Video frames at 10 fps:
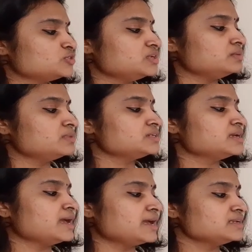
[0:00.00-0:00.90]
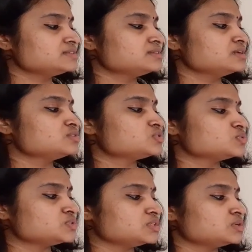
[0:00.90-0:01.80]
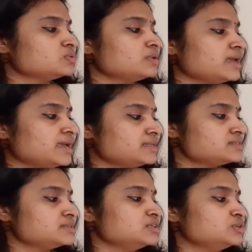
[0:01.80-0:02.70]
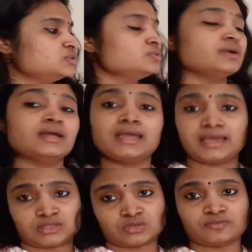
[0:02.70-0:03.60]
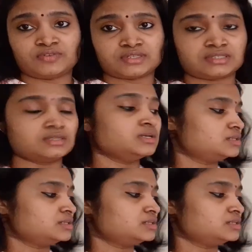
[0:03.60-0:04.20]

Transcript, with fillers: to limit s tends to 0 s into x of s.